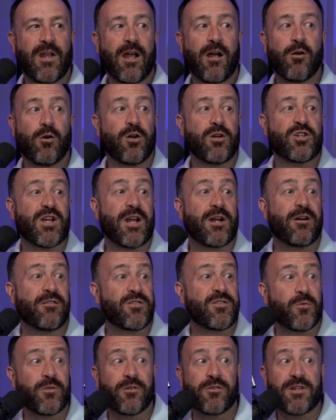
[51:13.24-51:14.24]
Or
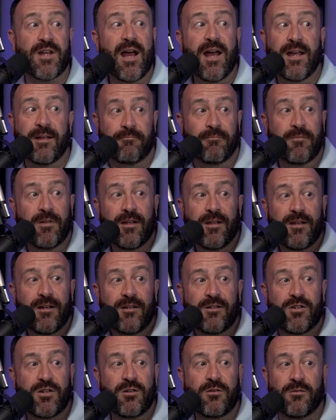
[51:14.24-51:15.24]
generous with their time
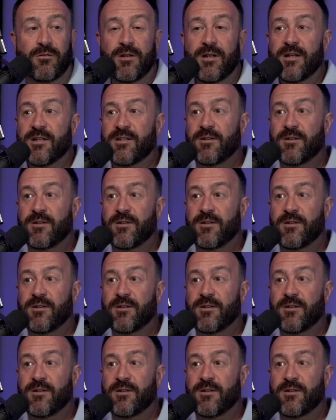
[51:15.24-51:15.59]
too.